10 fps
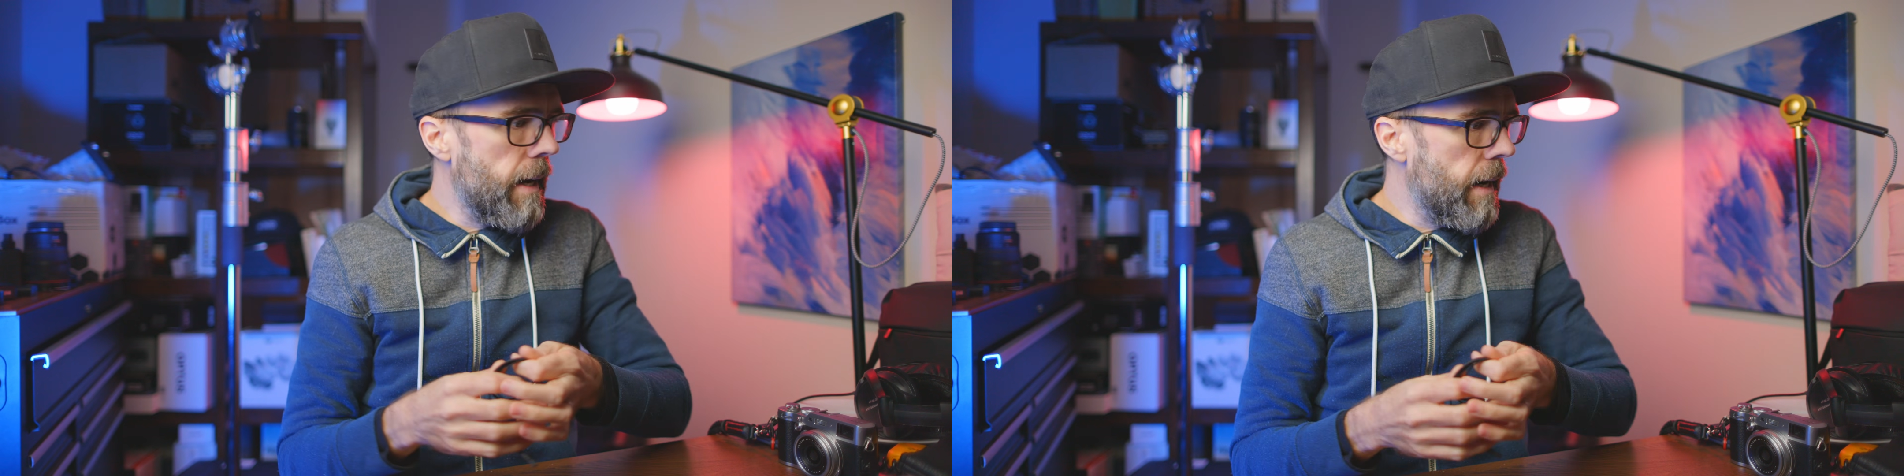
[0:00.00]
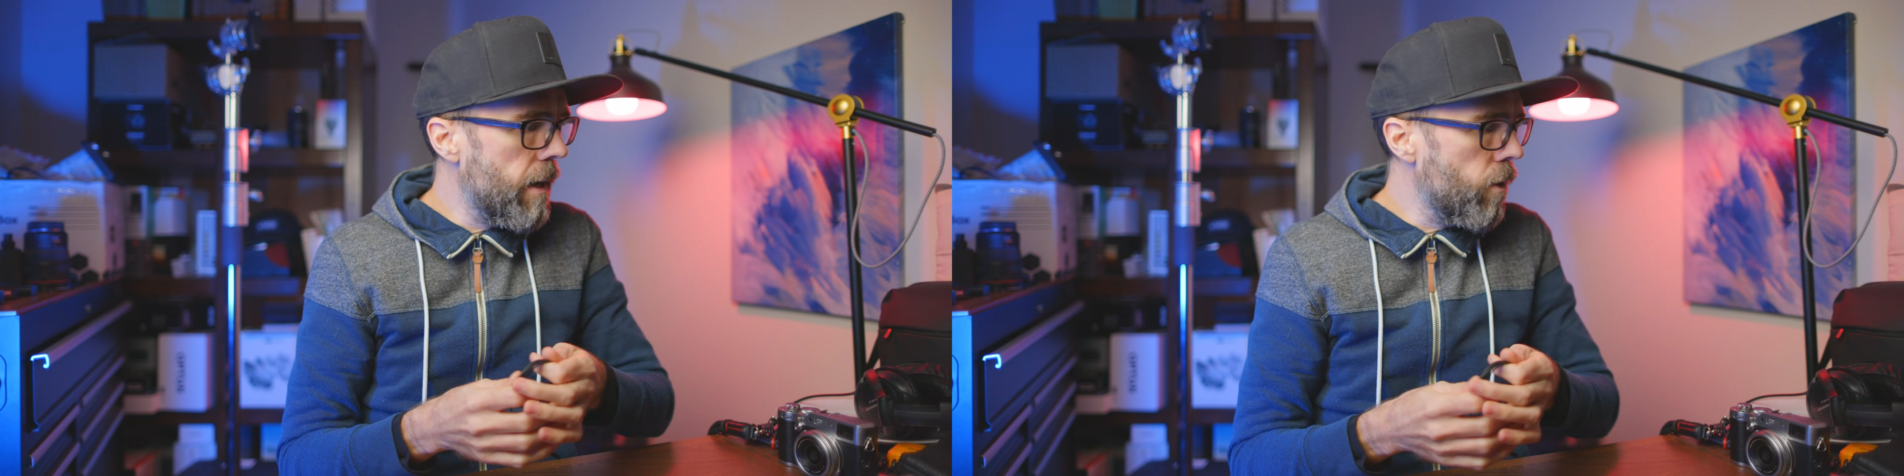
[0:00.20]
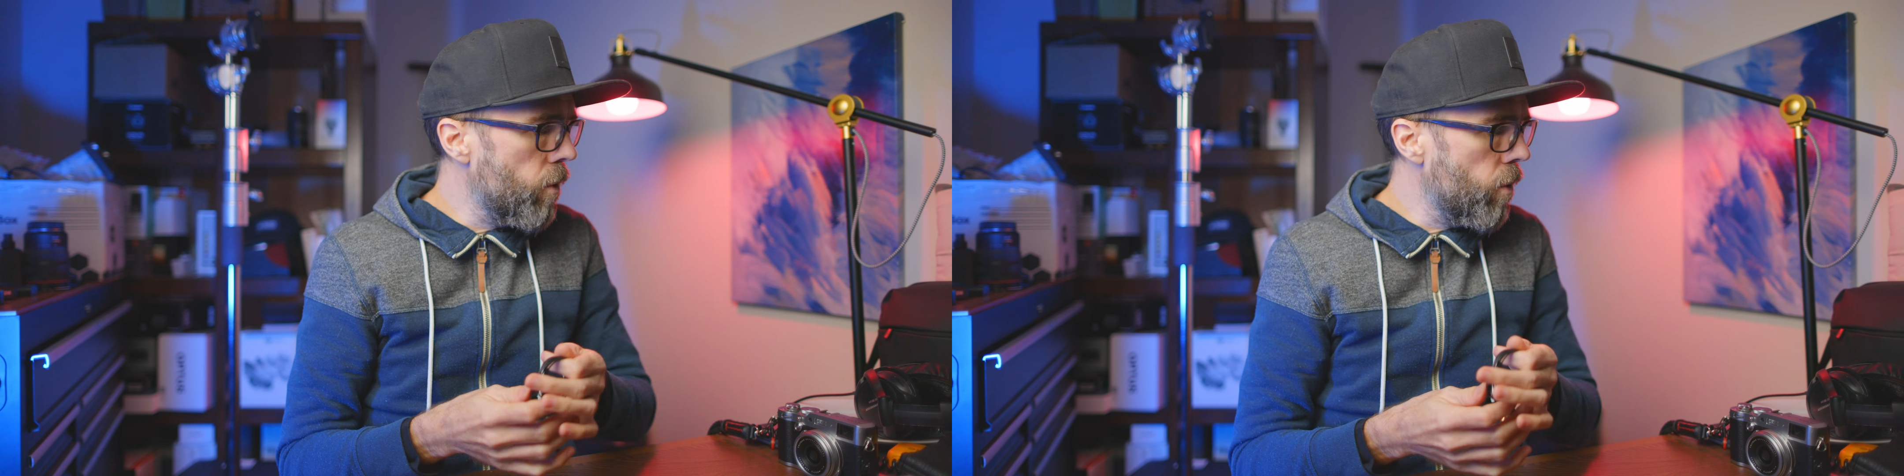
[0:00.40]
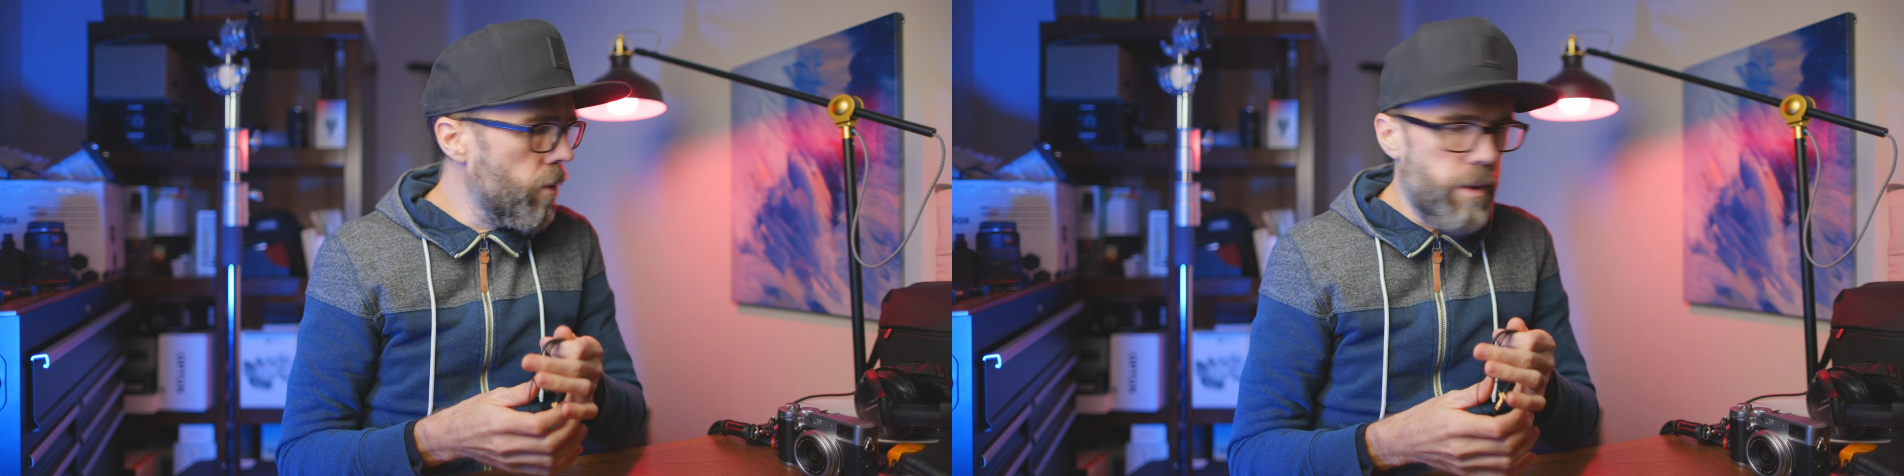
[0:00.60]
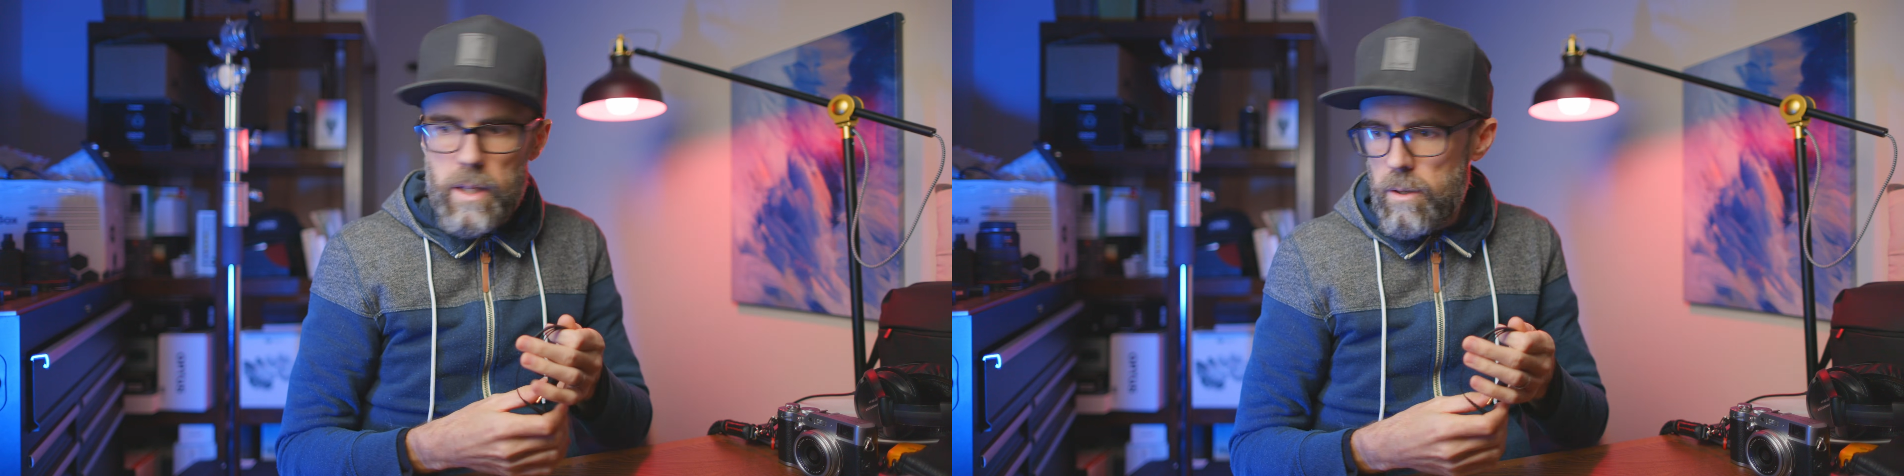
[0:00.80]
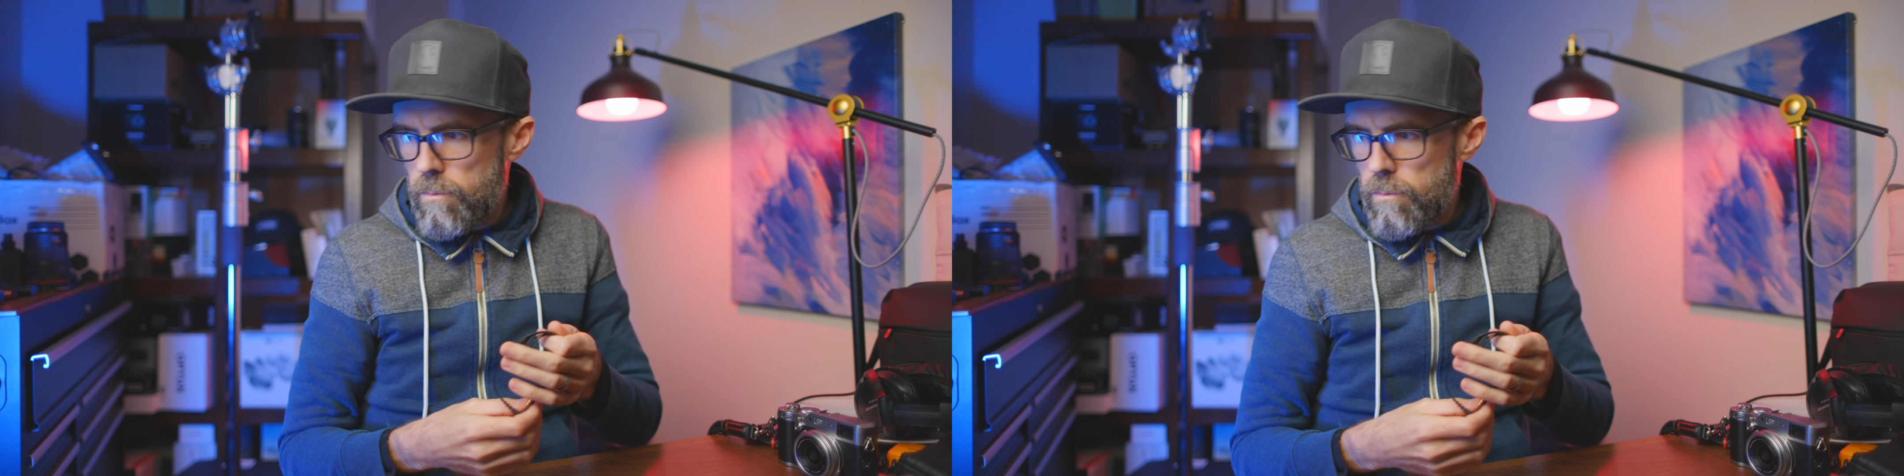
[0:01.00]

or the